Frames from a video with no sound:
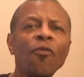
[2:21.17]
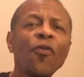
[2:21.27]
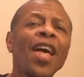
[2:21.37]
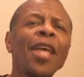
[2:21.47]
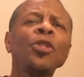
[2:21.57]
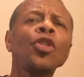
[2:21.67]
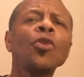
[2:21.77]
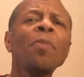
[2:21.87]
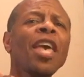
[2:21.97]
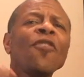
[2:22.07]
fun
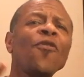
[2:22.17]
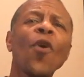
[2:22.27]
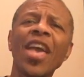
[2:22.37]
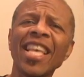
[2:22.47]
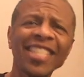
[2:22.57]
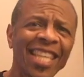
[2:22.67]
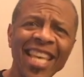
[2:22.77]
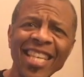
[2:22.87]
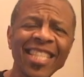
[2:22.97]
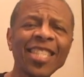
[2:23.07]
to make
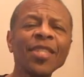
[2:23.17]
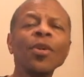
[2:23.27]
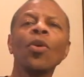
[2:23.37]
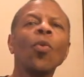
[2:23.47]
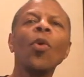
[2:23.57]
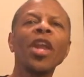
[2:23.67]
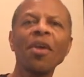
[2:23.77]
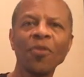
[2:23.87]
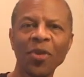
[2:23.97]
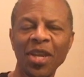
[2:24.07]
voices.
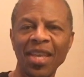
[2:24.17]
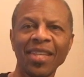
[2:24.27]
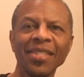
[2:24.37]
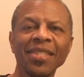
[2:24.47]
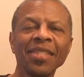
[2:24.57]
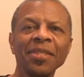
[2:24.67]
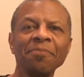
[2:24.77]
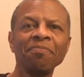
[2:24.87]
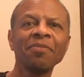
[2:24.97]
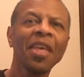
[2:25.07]
Whatever it is,
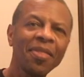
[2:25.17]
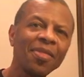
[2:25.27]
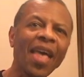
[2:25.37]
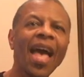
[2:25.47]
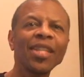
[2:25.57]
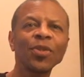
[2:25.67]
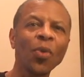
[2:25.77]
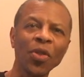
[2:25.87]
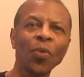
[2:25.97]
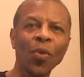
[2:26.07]
that's
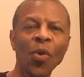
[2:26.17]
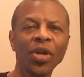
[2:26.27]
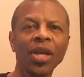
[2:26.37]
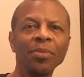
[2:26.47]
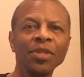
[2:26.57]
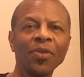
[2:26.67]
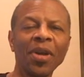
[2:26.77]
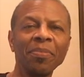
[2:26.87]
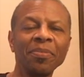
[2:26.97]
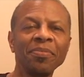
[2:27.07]
where the reward comes from.
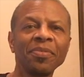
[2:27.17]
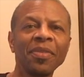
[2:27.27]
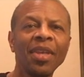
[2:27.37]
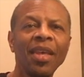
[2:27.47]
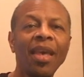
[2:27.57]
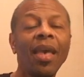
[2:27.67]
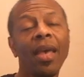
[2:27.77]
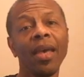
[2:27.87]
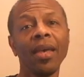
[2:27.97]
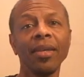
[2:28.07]

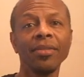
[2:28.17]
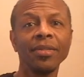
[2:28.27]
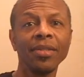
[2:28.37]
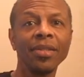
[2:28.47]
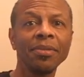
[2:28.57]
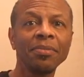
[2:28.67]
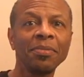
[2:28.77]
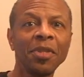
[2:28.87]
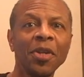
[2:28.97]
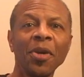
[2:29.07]
And,
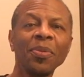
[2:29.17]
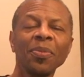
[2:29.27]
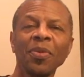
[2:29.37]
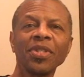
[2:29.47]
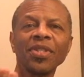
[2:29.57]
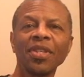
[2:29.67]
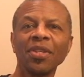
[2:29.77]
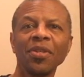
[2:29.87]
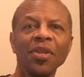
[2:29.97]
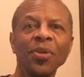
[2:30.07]
you know, what's
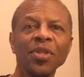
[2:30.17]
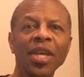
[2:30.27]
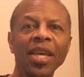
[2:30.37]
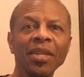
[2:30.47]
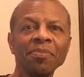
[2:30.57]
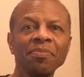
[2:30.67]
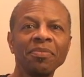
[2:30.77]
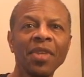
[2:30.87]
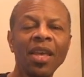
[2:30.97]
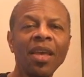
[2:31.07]
the old saying?
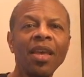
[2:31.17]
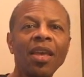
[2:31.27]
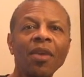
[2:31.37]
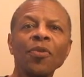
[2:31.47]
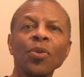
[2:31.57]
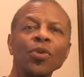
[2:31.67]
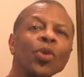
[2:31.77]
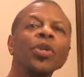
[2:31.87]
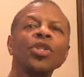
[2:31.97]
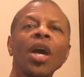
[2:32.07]
If you
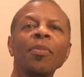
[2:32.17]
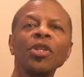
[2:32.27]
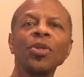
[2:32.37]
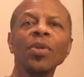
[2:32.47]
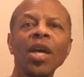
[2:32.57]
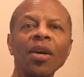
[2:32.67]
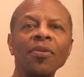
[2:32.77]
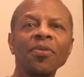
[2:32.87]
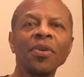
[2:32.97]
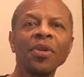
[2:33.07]
do a job that you
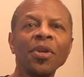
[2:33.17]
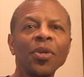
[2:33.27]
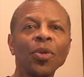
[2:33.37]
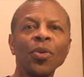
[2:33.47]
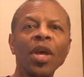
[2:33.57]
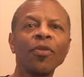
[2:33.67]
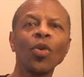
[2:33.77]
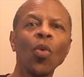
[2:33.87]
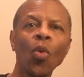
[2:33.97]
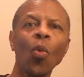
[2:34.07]
love, you'll
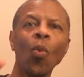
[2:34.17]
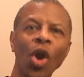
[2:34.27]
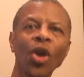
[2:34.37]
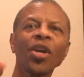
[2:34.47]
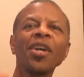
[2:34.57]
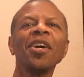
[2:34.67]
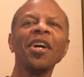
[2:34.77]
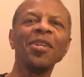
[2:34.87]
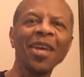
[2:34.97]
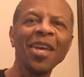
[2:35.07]
never work
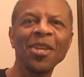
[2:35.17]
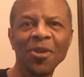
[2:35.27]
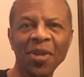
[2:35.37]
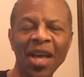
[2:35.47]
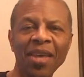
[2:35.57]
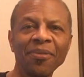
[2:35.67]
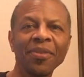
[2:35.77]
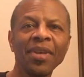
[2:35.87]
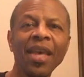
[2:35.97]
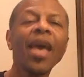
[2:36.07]
a day in your life.
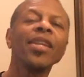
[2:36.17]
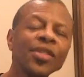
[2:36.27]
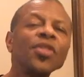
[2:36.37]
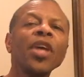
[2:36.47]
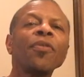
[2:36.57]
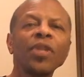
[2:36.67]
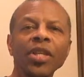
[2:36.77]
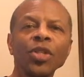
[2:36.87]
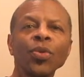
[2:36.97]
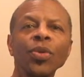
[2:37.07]
And it's definitely
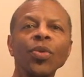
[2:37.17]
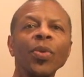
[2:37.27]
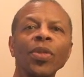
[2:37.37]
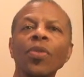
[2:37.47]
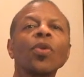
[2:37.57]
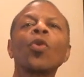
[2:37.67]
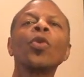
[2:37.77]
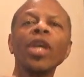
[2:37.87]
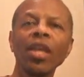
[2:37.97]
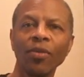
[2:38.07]
true with
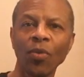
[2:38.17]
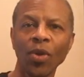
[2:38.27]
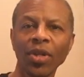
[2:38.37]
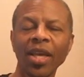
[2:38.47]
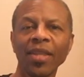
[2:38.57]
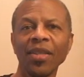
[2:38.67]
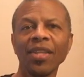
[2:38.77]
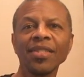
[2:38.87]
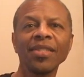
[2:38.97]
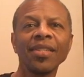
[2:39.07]
creative work like
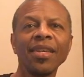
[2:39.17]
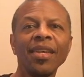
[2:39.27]
this.